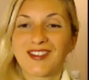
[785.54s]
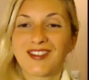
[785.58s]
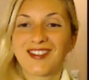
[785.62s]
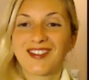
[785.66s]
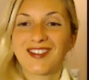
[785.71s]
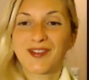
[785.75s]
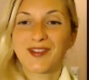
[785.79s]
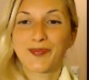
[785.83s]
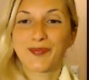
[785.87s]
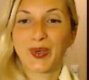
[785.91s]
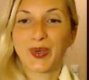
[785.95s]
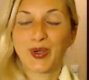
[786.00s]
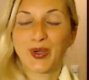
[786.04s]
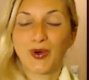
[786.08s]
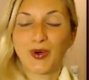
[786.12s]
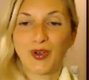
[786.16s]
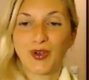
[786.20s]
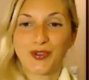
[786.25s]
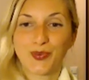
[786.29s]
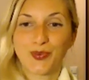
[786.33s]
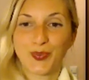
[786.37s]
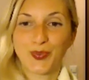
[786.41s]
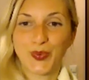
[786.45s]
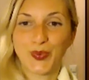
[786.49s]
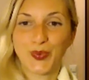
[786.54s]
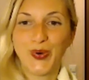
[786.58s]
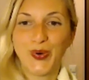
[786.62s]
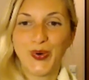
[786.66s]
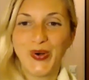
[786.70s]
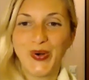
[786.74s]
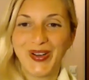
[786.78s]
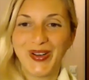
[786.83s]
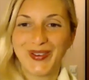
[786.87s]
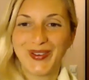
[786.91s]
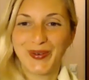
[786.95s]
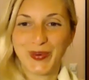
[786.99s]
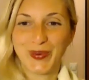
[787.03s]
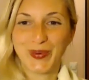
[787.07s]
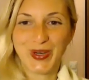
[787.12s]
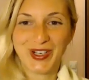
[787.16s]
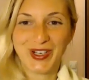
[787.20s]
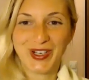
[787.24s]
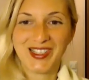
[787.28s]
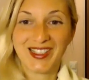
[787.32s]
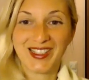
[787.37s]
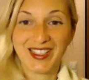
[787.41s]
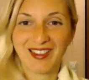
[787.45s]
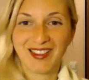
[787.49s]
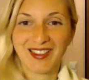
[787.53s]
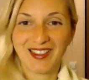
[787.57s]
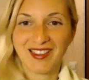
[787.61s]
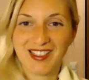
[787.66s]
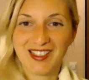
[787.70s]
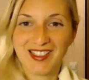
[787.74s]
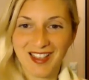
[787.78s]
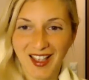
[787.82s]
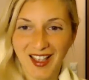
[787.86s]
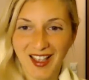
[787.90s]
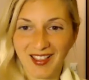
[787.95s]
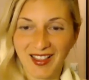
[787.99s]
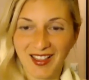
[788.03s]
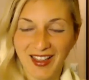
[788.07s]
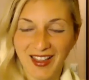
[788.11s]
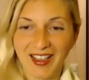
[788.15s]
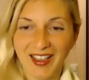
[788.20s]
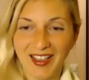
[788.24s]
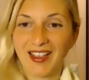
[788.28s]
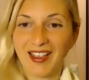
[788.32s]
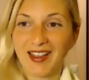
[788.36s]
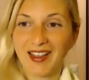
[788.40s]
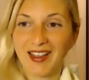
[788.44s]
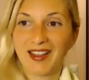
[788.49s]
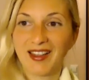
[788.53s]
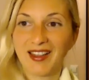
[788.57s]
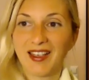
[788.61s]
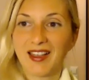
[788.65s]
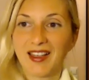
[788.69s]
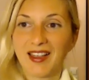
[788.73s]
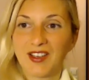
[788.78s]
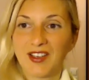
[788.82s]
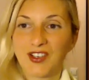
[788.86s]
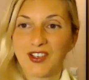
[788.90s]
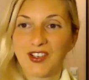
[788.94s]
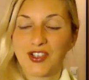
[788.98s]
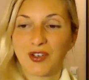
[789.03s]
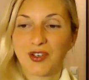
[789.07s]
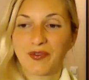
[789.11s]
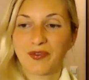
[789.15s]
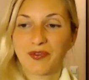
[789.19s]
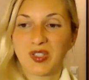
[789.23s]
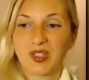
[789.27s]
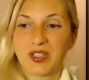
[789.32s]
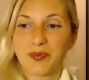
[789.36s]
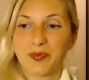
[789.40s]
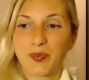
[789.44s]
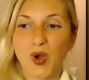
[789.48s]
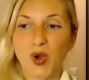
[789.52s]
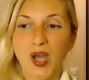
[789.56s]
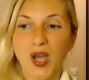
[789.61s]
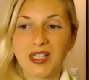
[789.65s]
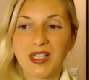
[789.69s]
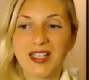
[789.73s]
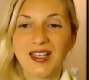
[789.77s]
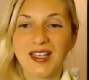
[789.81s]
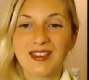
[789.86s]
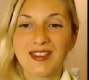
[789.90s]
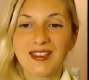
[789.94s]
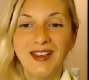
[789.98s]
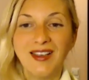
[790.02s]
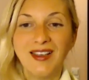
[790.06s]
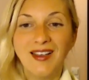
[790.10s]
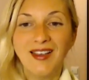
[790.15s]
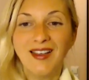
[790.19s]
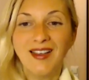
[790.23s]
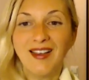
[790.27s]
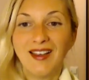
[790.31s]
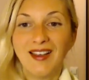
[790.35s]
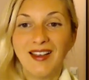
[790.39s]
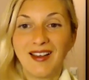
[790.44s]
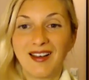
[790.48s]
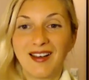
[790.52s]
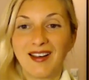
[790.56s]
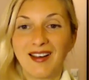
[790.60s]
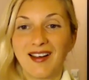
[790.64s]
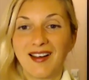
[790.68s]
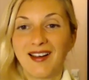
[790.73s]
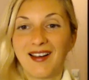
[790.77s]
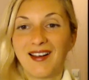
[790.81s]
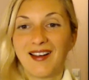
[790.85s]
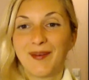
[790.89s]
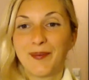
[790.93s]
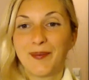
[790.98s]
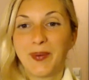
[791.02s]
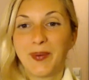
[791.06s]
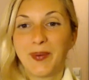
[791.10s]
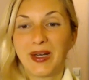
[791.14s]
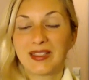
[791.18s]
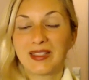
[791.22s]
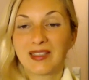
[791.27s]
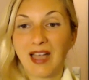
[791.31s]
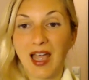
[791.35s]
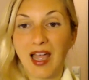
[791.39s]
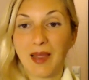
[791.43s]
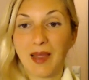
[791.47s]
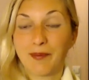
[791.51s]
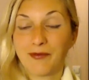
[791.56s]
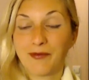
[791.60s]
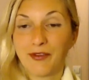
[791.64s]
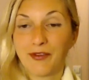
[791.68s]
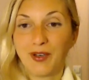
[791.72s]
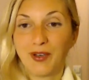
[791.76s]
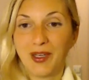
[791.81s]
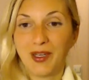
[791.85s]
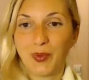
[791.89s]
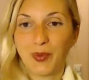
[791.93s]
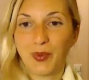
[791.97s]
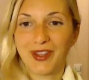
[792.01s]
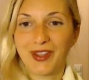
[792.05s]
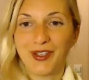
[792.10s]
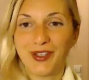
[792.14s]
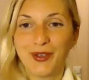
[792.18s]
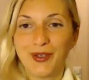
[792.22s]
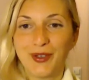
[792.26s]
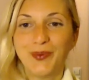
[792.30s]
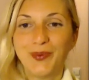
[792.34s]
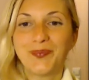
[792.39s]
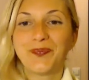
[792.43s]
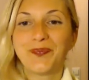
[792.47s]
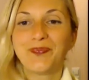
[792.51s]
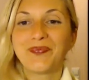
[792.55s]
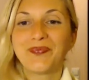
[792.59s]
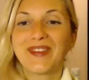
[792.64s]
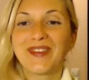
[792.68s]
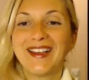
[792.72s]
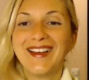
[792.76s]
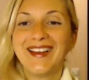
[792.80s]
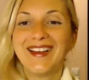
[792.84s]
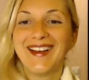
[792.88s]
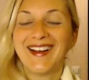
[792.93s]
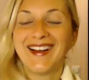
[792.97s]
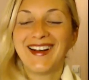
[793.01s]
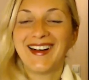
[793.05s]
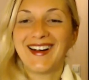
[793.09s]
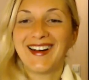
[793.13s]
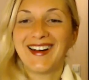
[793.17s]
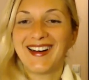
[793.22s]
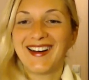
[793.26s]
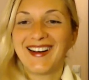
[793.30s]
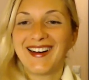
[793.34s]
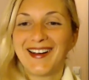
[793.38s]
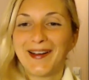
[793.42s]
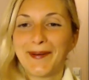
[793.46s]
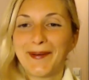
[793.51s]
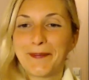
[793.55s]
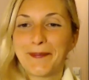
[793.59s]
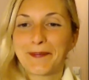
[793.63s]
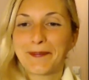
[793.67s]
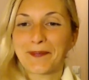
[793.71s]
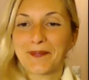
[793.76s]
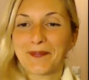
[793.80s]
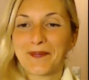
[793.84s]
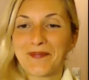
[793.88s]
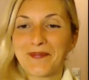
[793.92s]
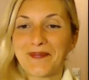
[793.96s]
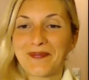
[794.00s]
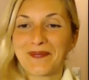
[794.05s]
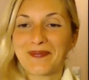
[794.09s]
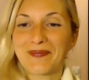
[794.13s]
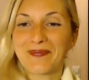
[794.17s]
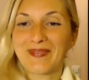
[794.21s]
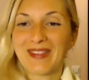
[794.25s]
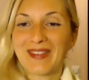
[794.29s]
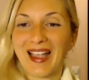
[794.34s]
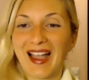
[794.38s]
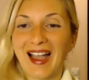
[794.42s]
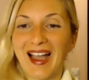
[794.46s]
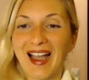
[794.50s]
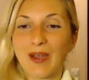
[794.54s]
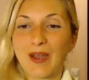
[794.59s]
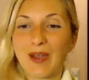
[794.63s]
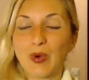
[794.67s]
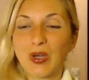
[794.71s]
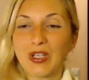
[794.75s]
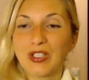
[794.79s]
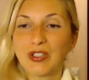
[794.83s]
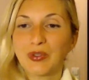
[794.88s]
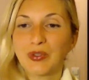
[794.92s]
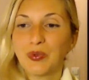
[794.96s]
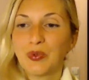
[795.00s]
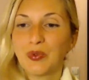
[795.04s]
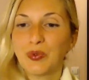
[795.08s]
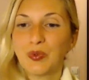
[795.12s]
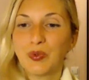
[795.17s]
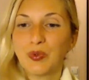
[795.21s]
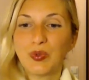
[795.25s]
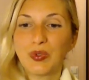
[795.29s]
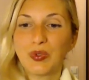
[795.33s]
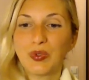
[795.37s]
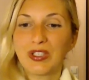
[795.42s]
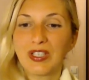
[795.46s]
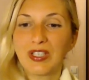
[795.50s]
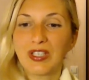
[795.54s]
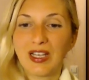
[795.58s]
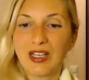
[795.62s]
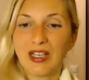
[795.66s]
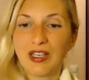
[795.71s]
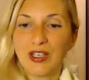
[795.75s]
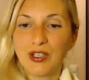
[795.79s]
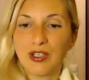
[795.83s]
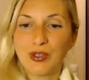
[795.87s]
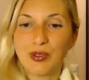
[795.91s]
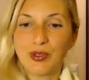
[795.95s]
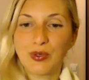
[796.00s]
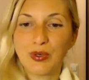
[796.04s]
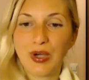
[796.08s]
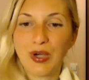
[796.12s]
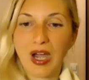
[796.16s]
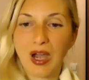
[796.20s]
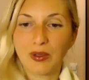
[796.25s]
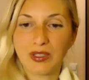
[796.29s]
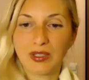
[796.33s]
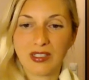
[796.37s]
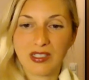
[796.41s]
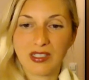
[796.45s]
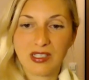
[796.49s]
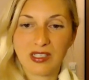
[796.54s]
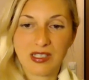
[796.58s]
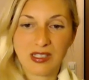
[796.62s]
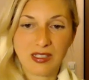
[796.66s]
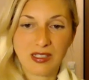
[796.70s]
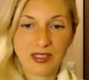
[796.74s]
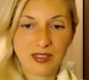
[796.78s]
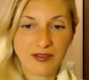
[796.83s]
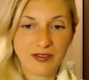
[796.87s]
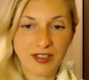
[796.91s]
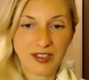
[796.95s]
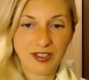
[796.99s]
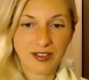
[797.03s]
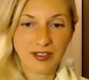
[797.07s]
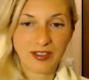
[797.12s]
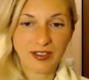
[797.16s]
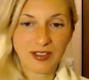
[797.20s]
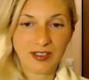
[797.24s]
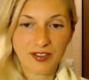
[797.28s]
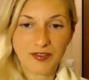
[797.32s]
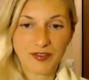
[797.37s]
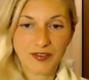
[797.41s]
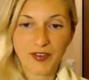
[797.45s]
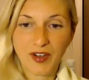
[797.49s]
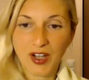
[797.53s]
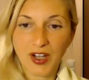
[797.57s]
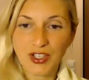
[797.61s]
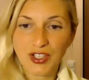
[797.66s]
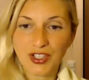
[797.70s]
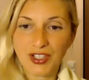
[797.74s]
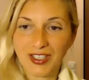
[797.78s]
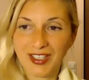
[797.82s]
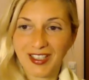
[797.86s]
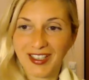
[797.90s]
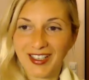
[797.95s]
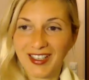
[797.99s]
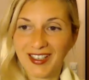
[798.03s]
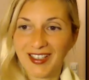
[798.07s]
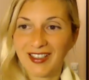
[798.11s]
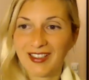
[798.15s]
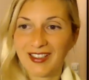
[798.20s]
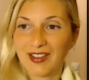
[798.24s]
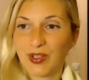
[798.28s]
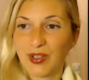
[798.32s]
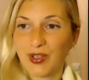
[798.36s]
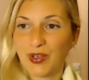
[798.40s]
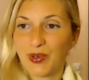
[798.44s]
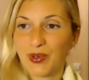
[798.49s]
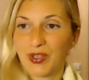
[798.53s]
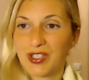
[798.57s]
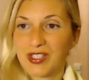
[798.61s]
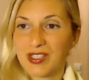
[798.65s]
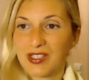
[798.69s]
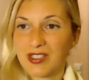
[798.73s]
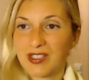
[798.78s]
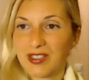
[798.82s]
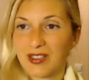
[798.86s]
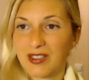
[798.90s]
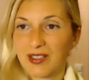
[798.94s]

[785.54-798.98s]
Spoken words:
it's because we're still settling in the energy of this process, but I'm fully with you. I want to tell you how this is functioning. There is